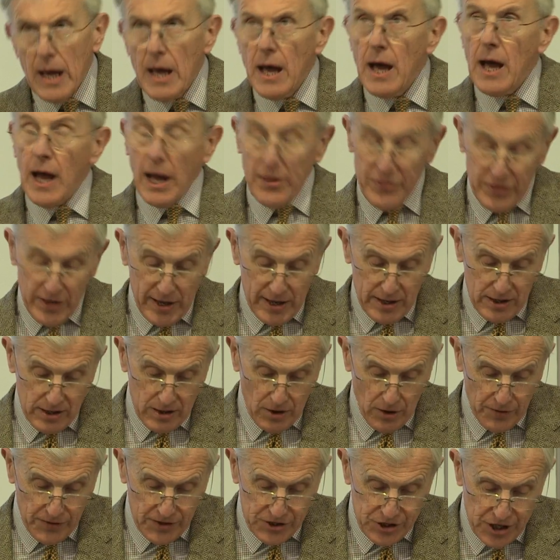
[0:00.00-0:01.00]
And then
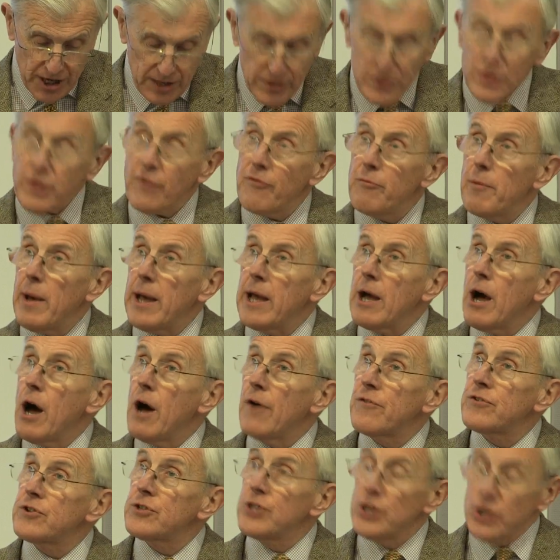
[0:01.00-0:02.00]
on the 10th of May,
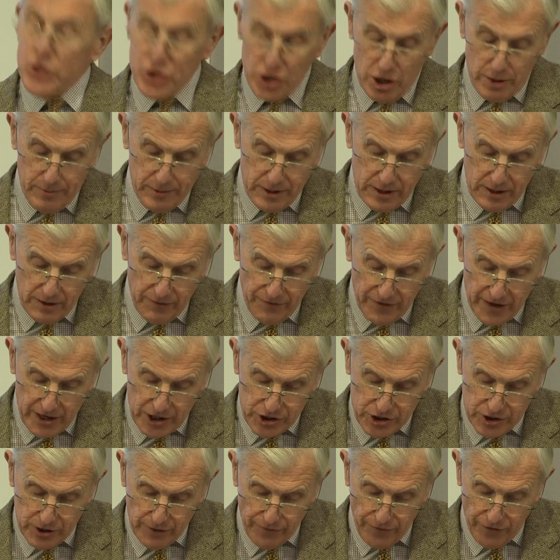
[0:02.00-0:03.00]
after the German
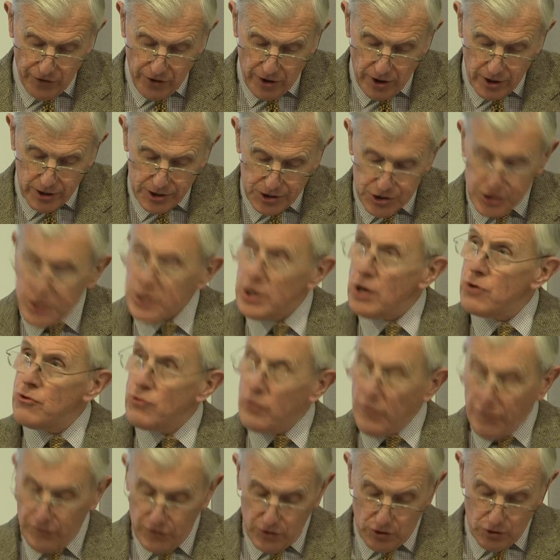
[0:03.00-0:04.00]
invasion of France, no
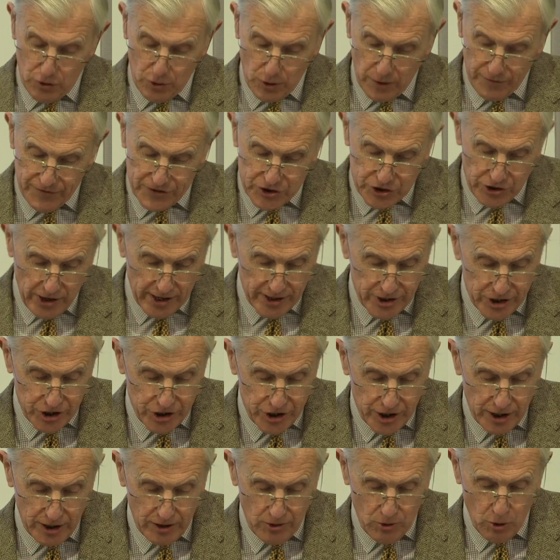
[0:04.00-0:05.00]
review of
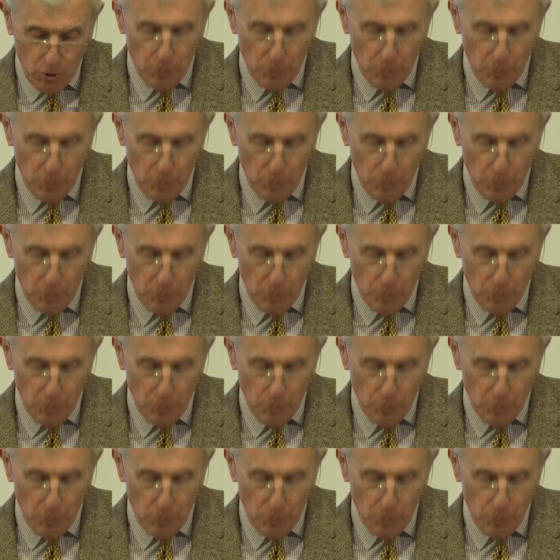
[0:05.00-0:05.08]
strategy or